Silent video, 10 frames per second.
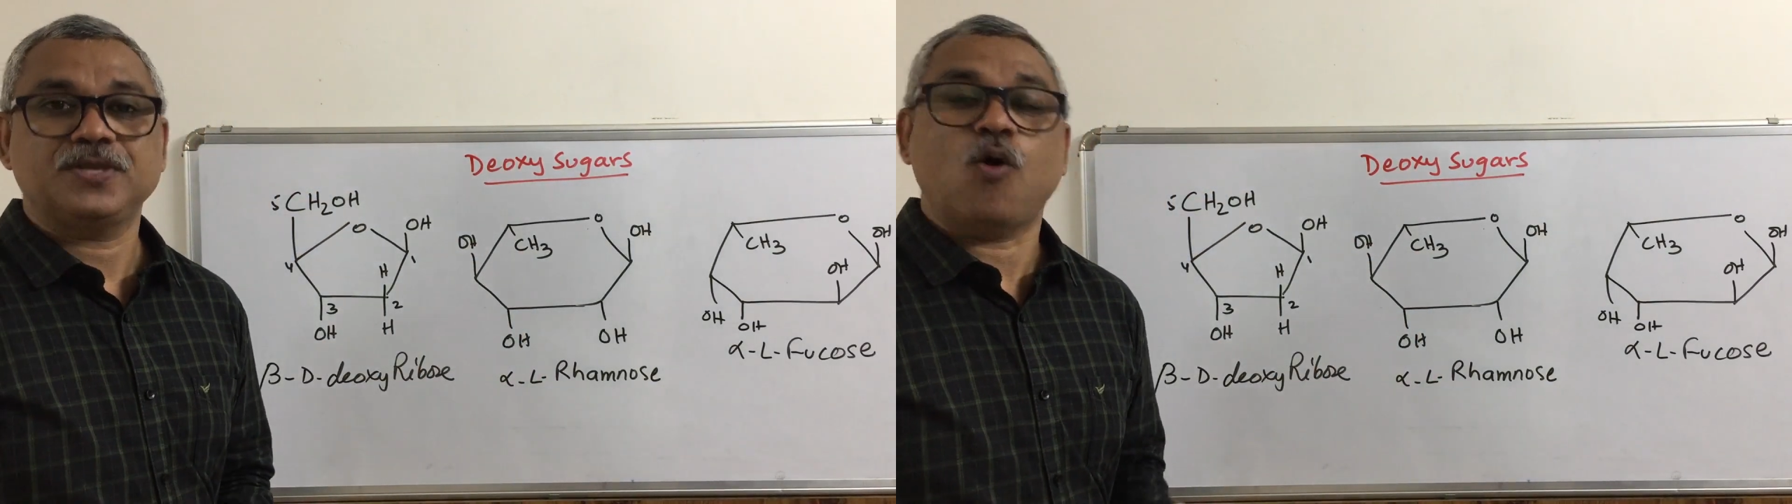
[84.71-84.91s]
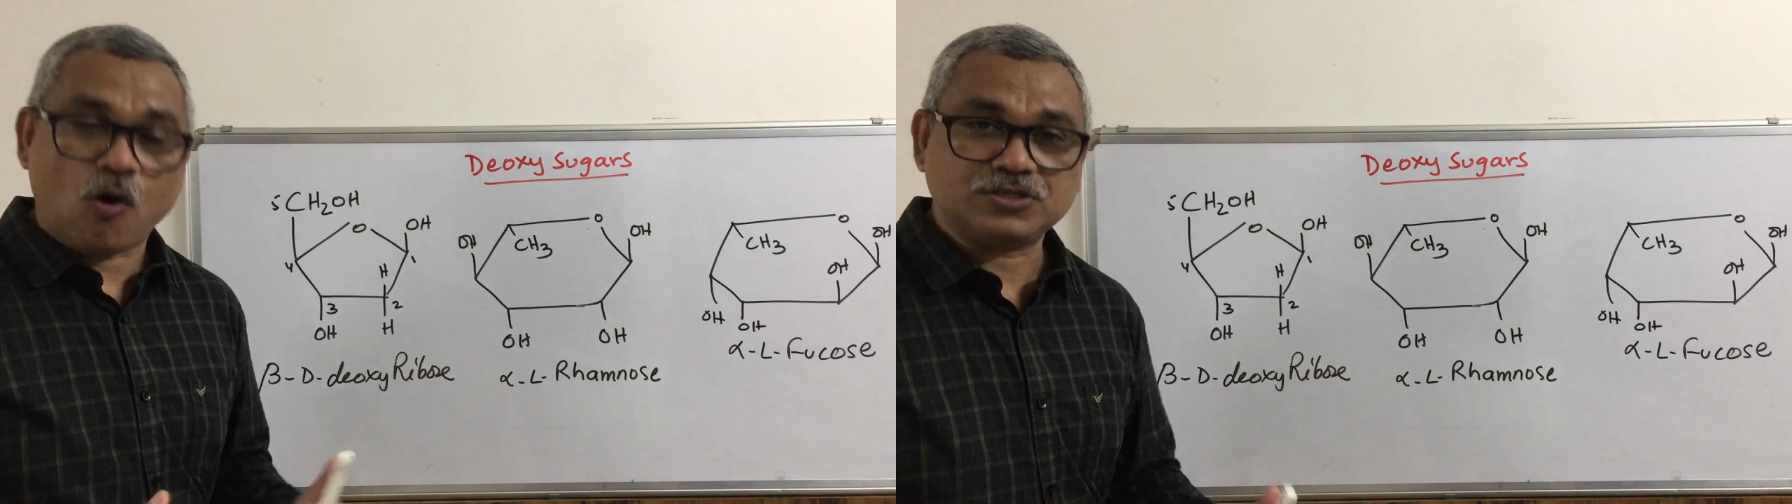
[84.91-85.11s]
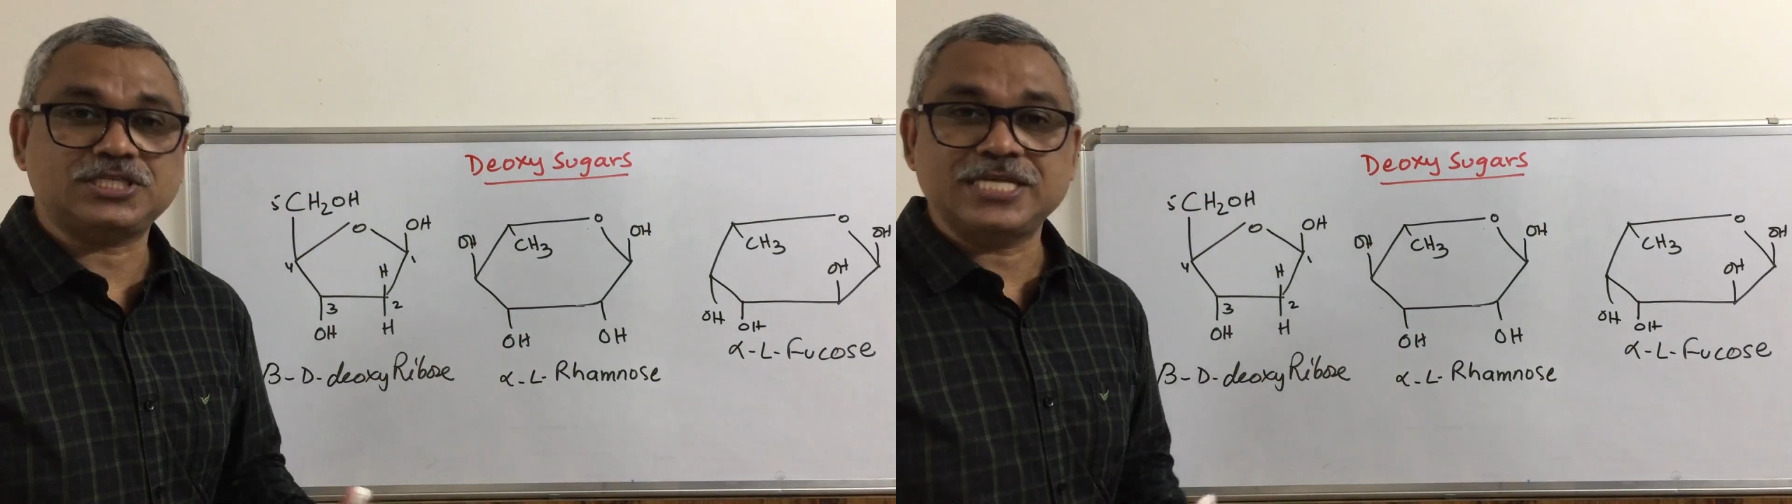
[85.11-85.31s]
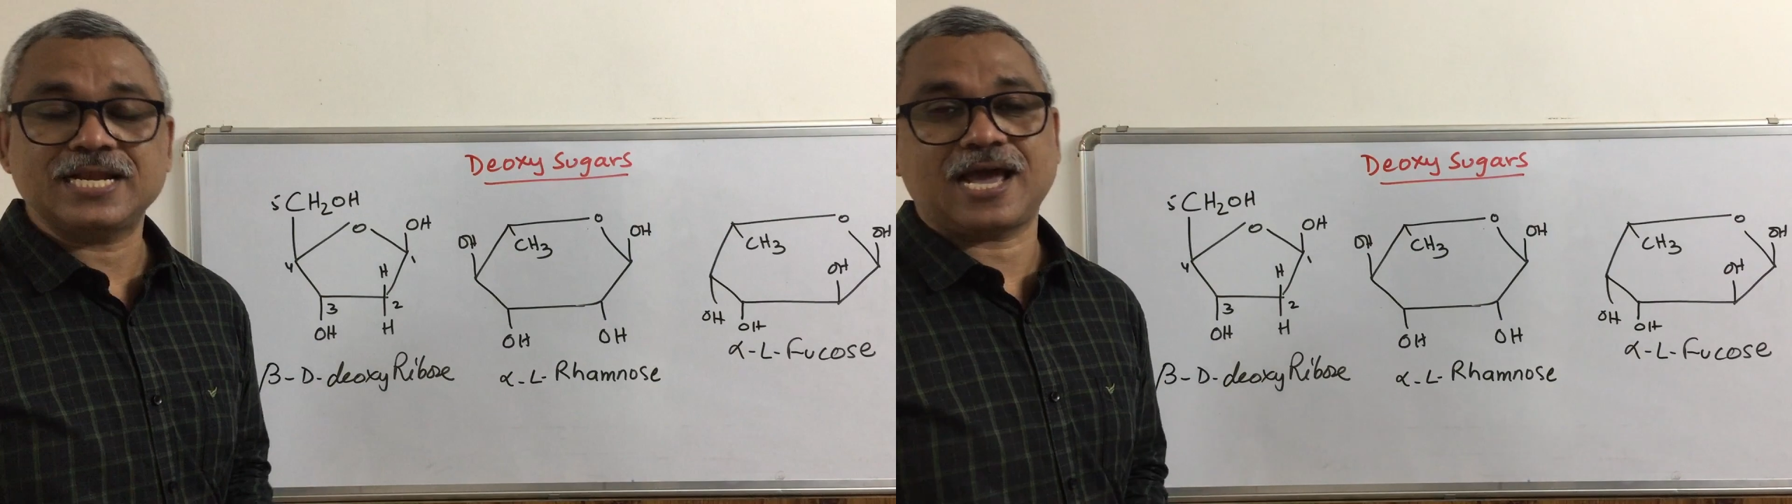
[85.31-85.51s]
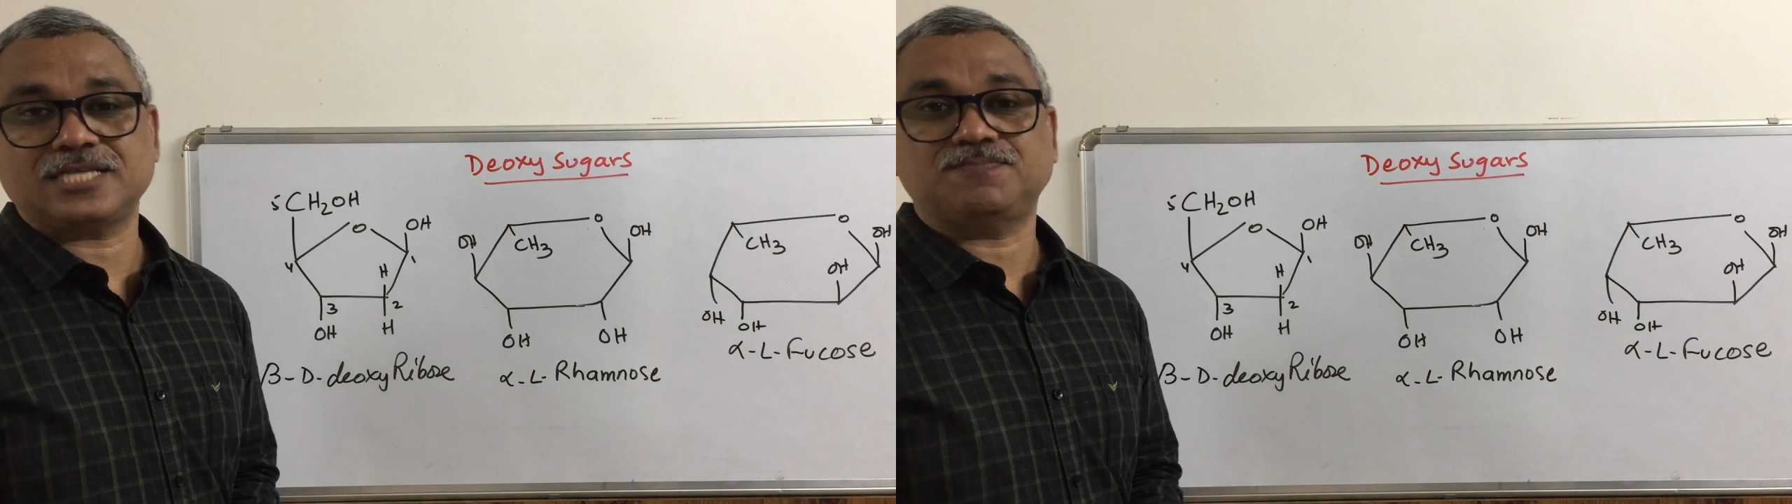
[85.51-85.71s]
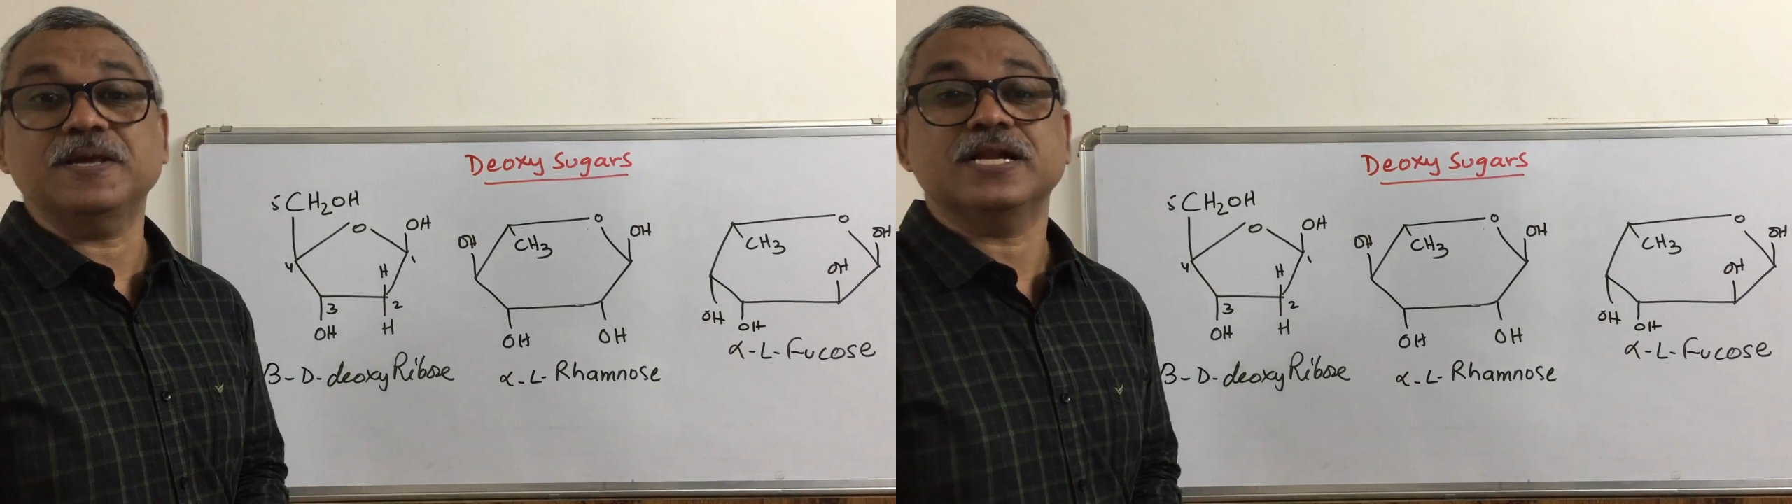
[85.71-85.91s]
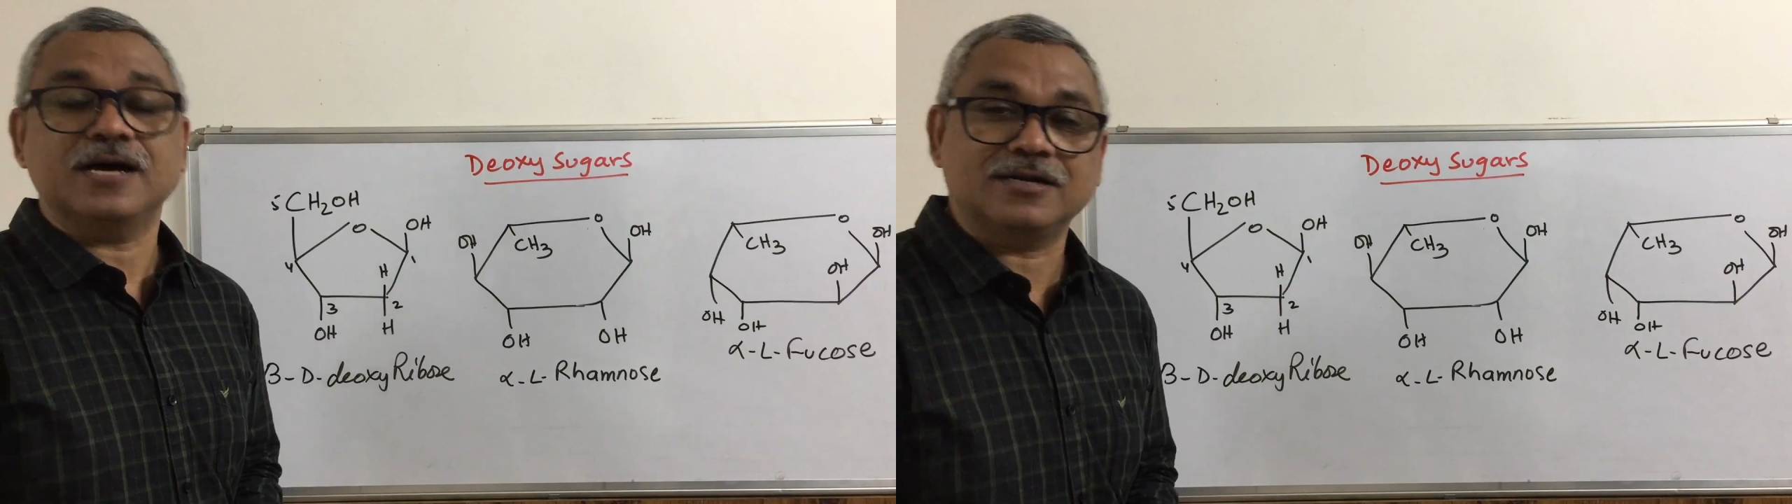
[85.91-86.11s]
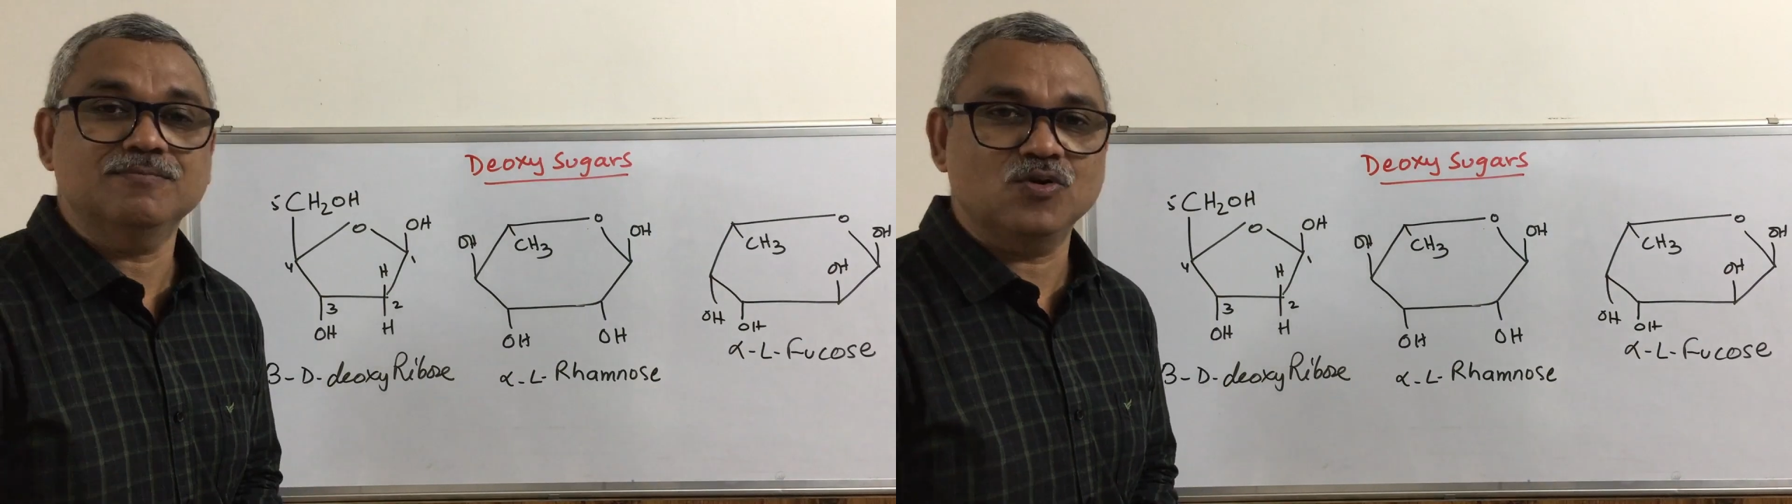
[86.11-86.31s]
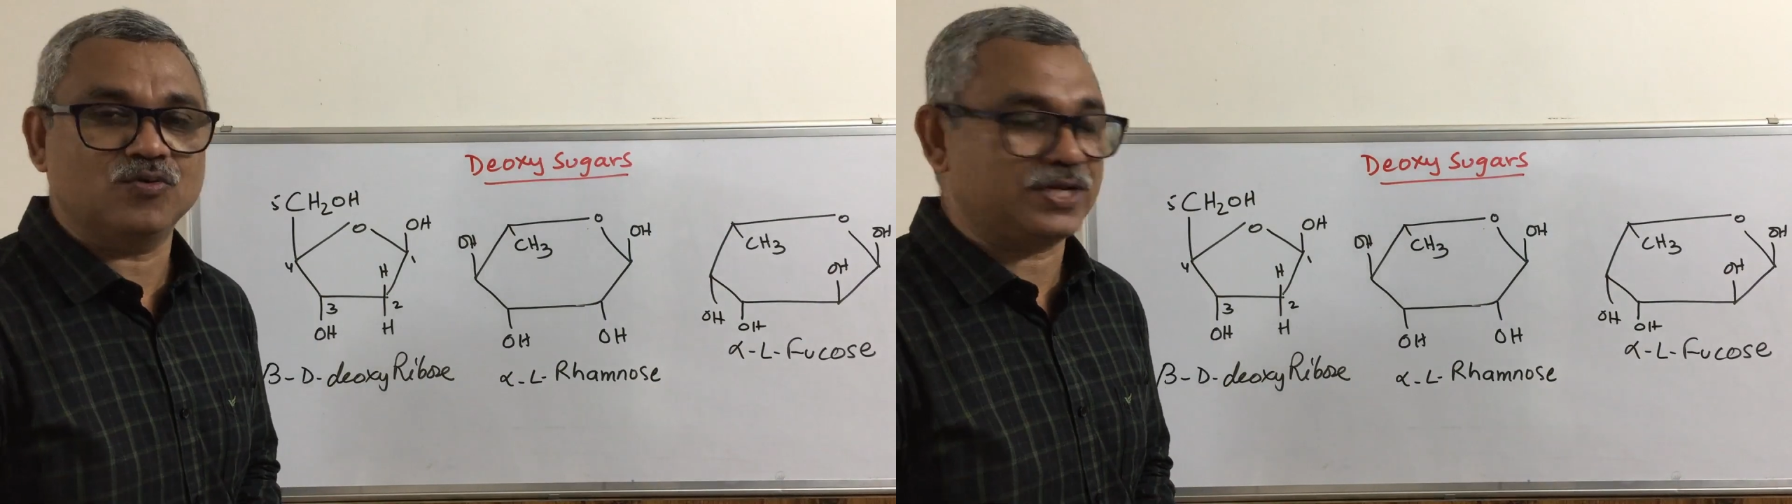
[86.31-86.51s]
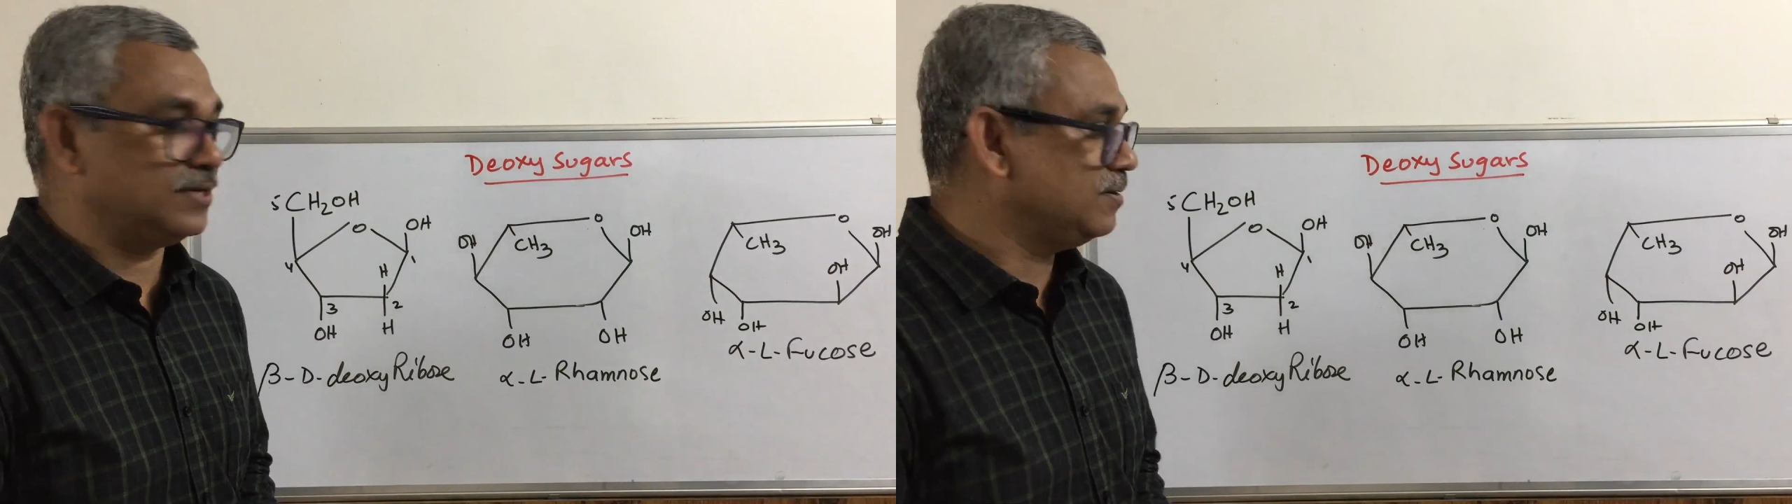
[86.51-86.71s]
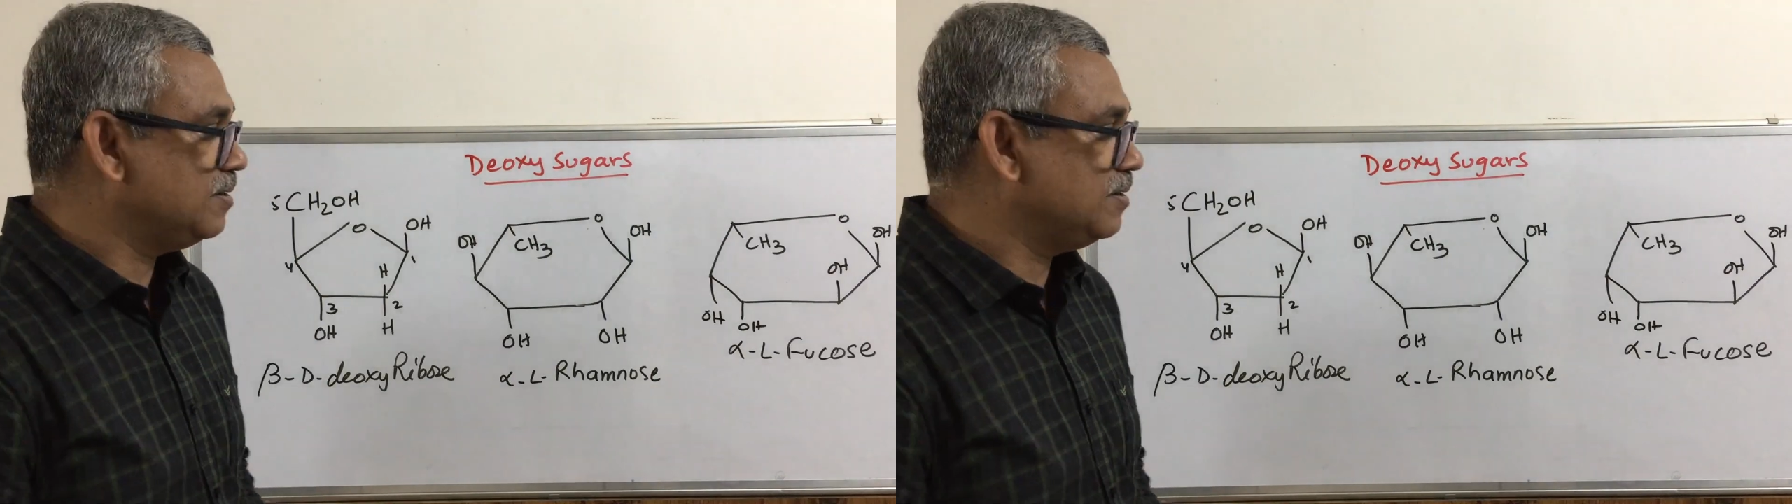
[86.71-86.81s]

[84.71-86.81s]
Oxygen has been removed.